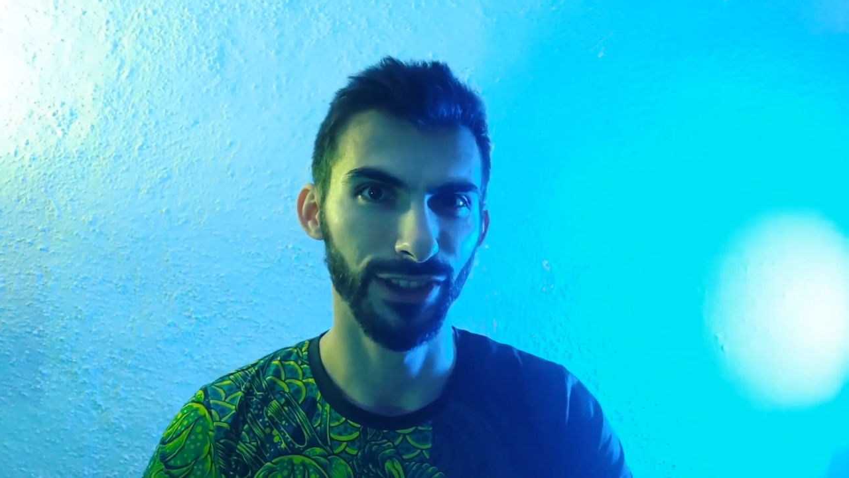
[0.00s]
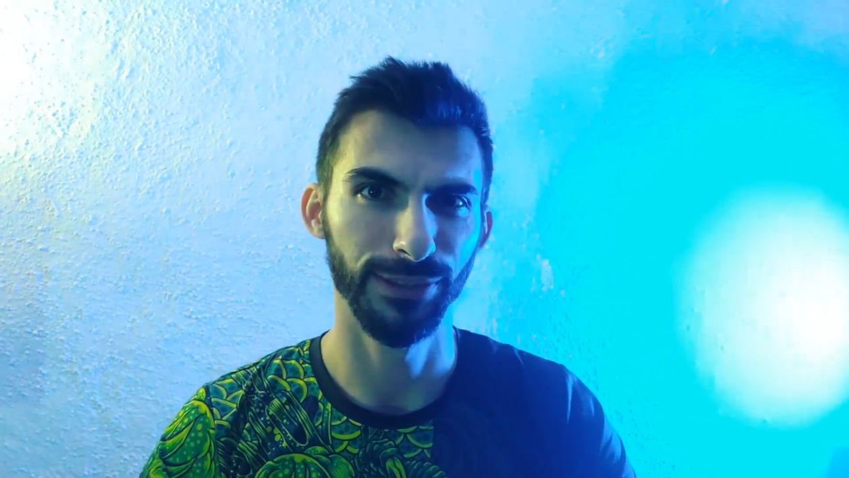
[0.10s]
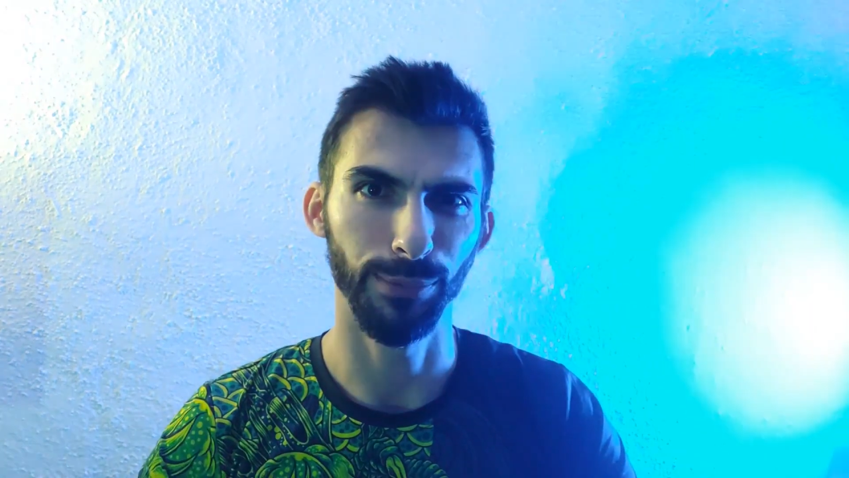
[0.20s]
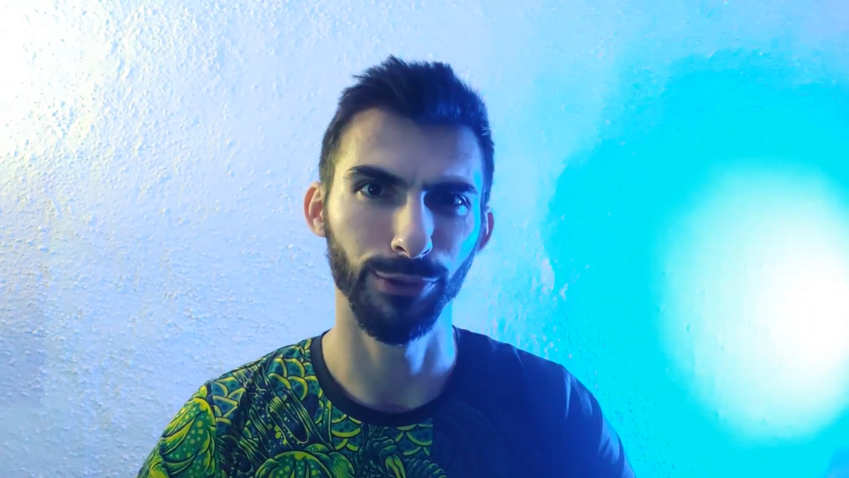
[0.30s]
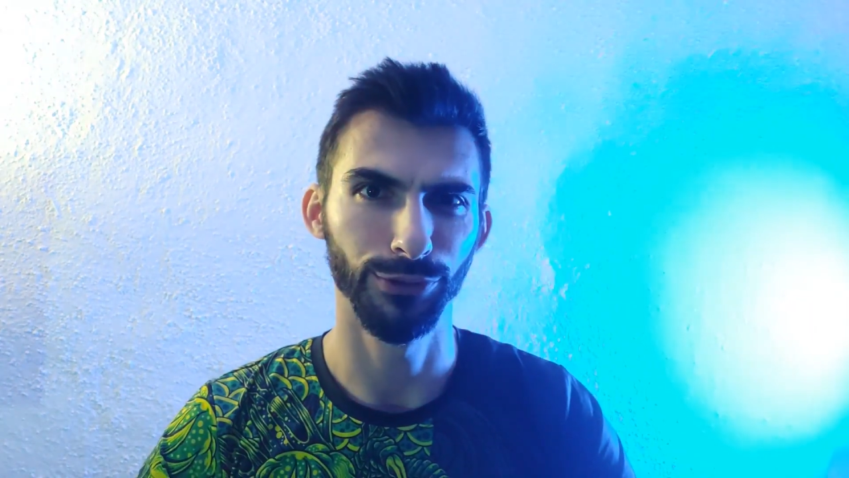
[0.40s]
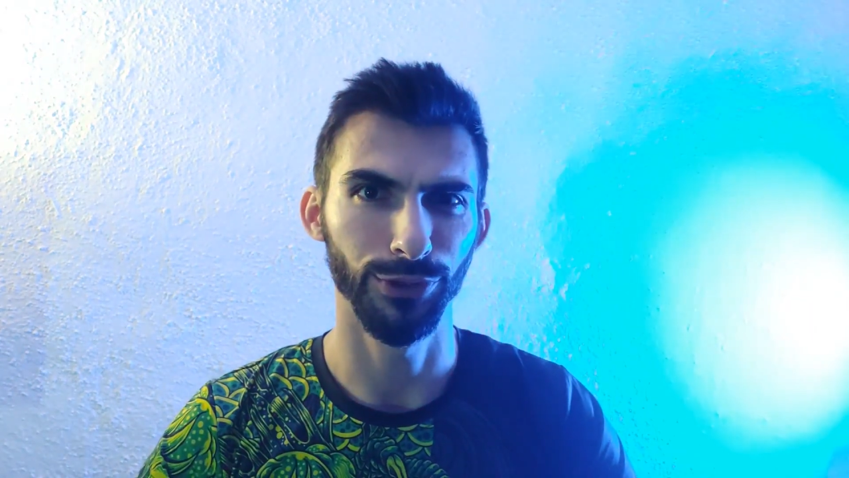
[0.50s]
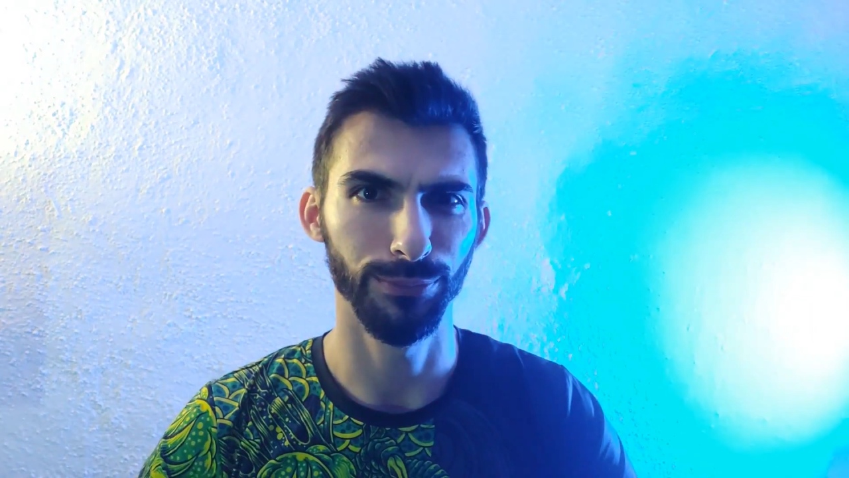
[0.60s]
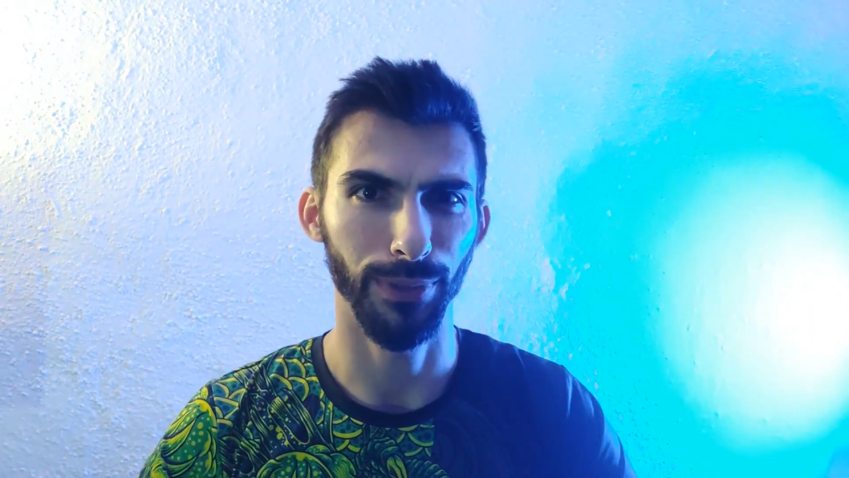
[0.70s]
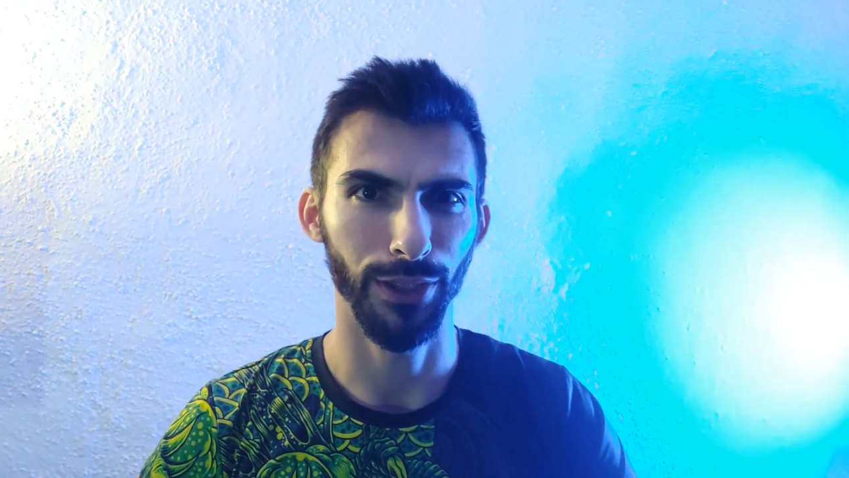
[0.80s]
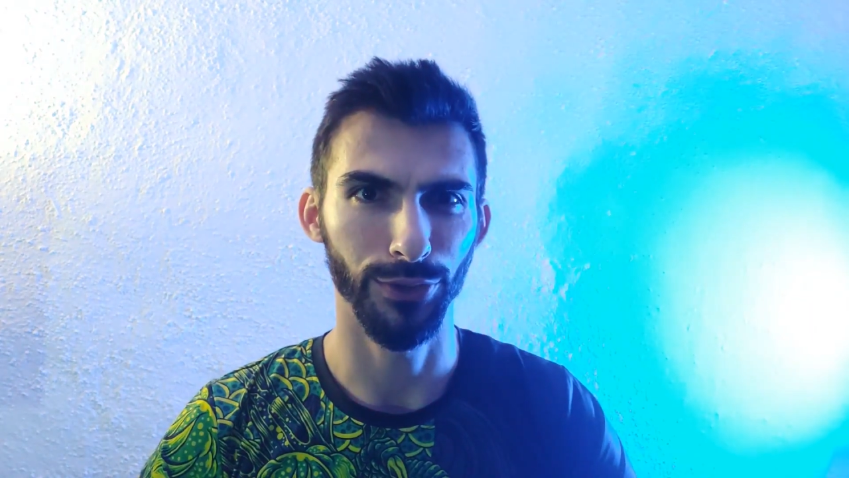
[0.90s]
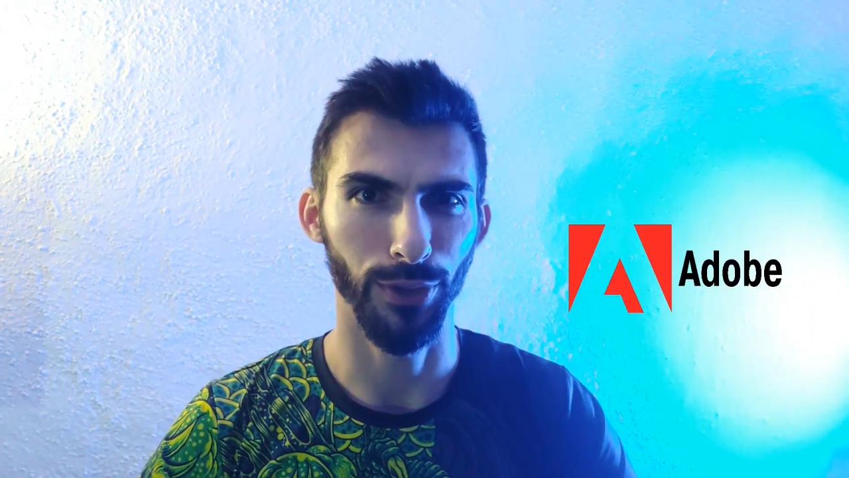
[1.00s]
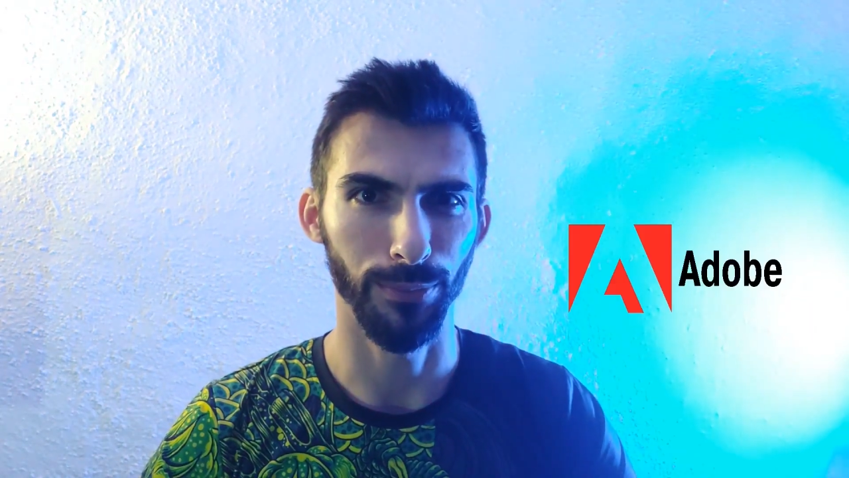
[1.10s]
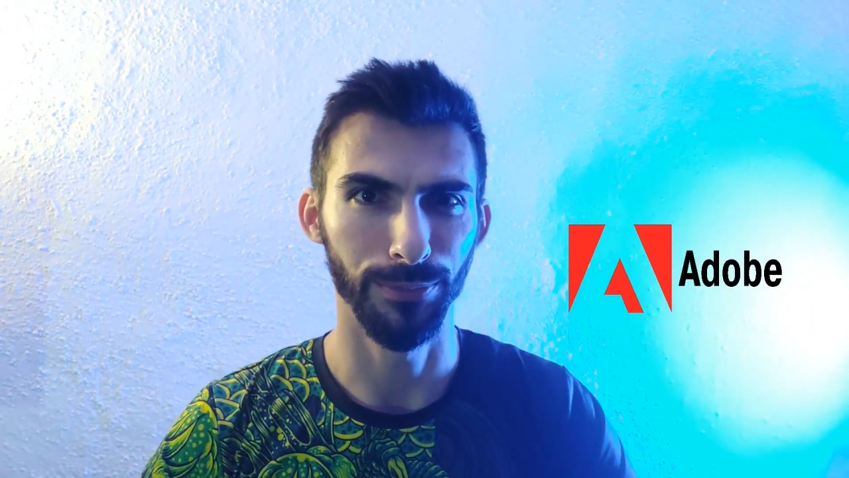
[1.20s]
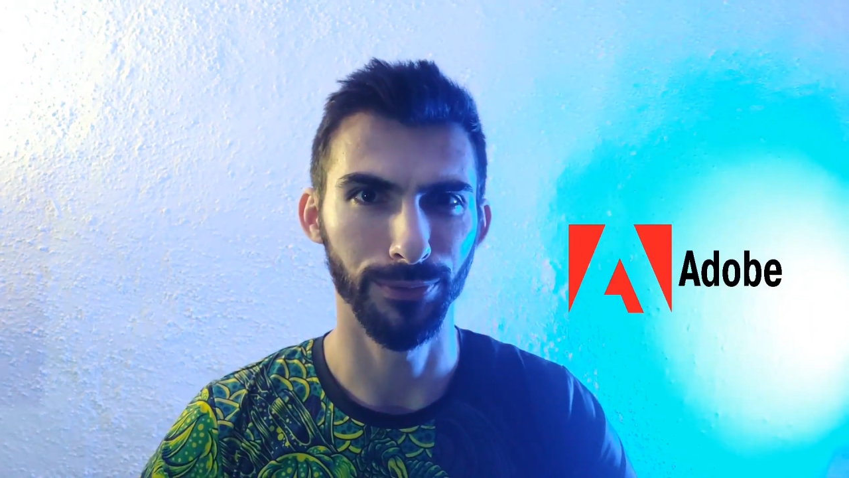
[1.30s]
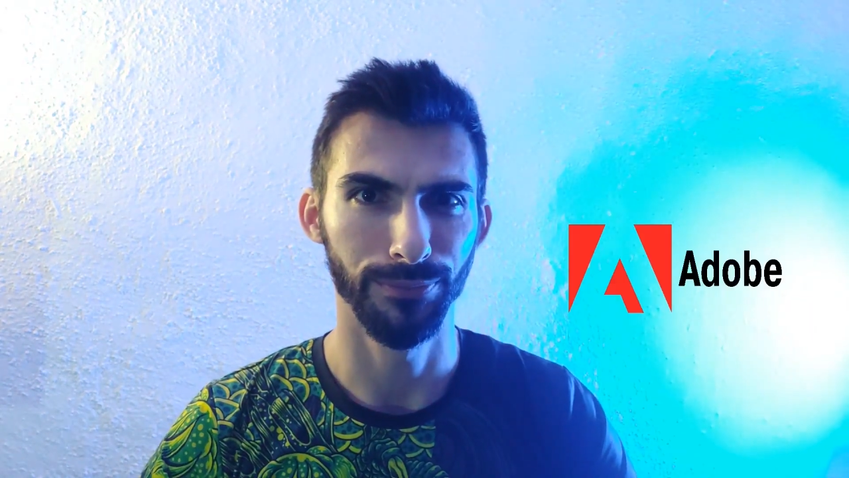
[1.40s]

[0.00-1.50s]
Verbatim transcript: is sponsored by Adobe.